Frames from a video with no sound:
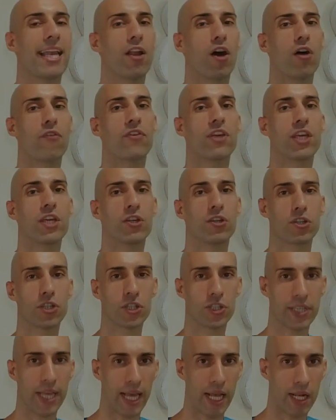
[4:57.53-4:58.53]
loving
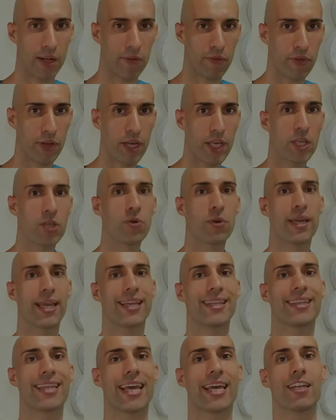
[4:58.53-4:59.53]
yourself you
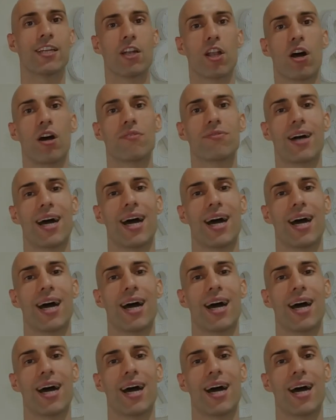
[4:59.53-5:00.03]
can then love